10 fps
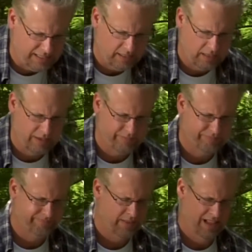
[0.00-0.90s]
Chipmunk.
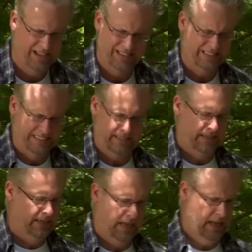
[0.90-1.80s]

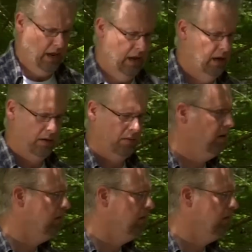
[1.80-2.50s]
Uh,